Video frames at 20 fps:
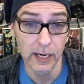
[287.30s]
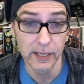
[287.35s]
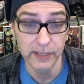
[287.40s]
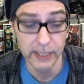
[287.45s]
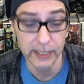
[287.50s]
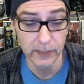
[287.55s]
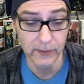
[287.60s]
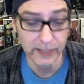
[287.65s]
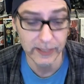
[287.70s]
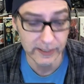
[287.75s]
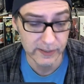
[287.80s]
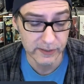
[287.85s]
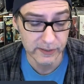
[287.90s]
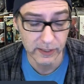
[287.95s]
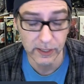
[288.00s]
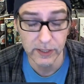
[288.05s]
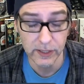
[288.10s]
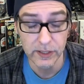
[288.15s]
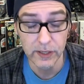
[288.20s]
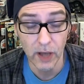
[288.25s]
there is
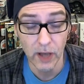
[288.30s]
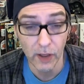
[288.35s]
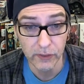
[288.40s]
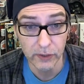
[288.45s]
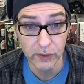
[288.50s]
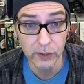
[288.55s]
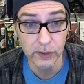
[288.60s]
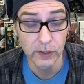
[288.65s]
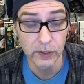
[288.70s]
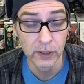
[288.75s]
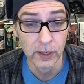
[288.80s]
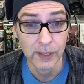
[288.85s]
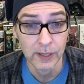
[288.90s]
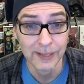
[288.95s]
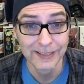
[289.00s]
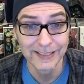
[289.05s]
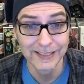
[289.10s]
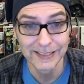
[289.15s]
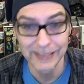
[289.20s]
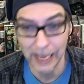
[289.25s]
another
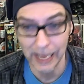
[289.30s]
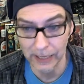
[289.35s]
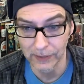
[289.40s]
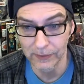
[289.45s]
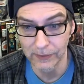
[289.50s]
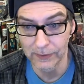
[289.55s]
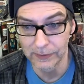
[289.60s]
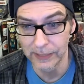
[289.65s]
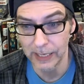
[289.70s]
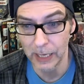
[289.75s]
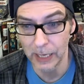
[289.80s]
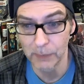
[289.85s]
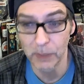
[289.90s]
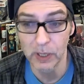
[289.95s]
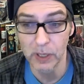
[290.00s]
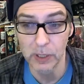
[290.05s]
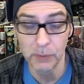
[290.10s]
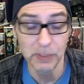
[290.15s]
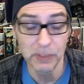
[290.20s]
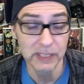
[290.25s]
seller that I'm
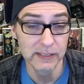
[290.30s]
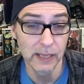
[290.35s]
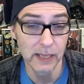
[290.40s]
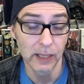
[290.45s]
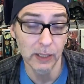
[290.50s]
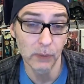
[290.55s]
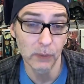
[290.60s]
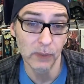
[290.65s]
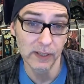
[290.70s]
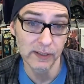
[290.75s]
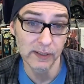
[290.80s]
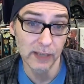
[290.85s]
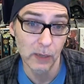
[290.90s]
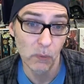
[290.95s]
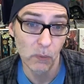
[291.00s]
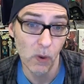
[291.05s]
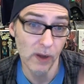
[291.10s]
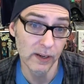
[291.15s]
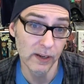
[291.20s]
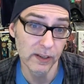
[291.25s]
going to be selling with, and I
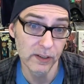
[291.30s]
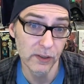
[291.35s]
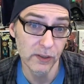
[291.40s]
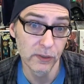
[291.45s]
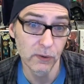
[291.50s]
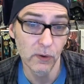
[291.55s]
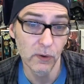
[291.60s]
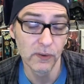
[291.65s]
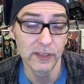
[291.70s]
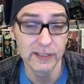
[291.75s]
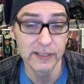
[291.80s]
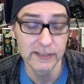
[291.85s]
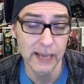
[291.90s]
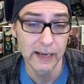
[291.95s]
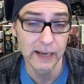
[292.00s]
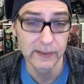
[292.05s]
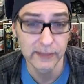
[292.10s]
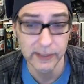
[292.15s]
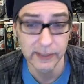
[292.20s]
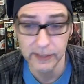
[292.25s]
wanted to throw this
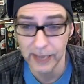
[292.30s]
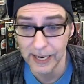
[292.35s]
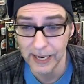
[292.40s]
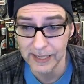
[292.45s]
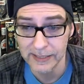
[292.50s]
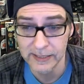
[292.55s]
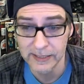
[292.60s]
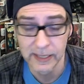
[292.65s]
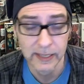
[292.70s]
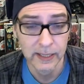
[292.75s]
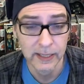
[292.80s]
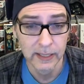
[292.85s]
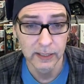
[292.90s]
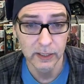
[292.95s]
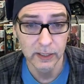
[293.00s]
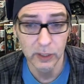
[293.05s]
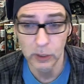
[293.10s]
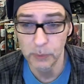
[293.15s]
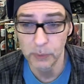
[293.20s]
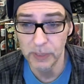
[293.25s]
out there, guys,
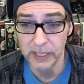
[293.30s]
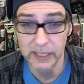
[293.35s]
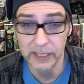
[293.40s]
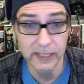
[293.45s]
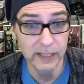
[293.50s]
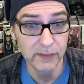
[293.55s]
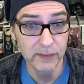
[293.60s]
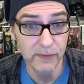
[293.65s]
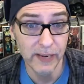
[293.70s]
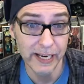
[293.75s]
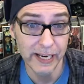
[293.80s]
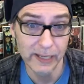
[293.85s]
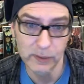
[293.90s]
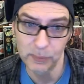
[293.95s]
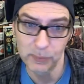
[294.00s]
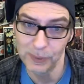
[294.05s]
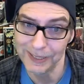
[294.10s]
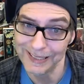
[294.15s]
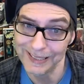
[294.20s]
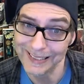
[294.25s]
a little bit in advance,
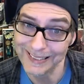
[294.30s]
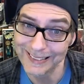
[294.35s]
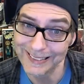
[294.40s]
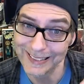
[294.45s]
but it is